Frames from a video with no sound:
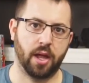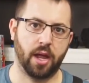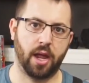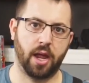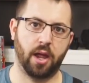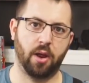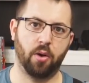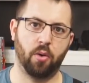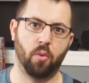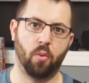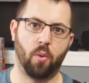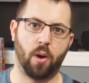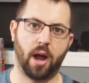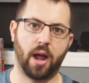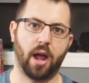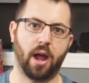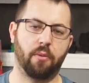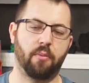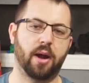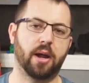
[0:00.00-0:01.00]
and
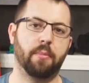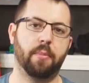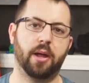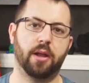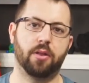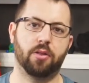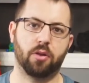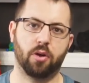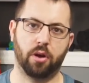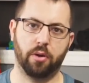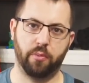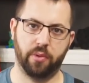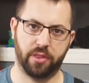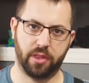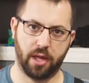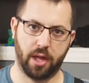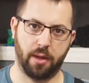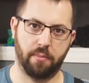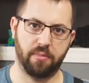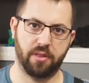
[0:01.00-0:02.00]
why I recommend starting with
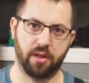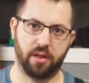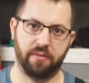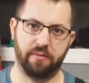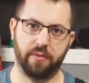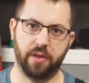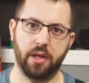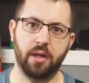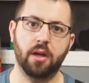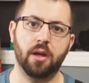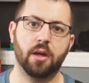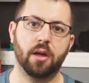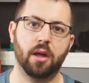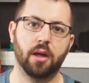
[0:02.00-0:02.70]
the MZV